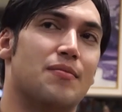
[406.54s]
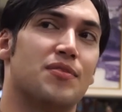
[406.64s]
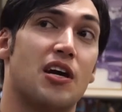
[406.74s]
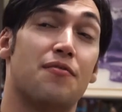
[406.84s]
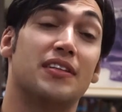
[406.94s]

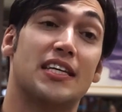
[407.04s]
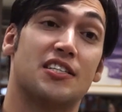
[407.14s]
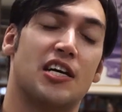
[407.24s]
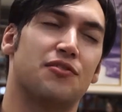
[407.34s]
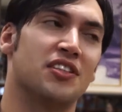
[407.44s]
So I think that's
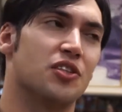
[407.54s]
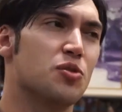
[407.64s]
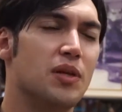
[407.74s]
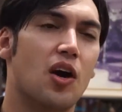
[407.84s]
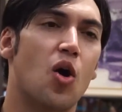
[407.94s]
a nice thing. Just
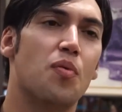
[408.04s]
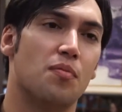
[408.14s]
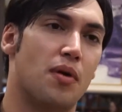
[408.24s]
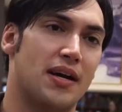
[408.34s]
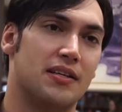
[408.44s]
be
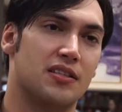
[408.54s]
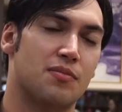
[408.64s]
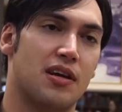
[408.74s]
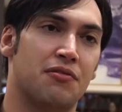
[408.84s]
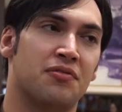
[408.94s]
open-minded
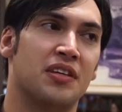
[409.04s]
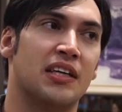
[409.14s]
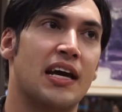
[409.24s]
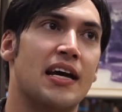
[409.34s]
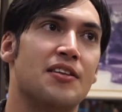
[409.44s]
about everything
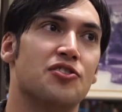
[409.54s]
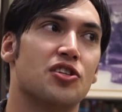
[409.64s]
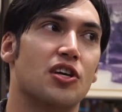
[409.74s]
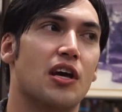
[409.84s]
and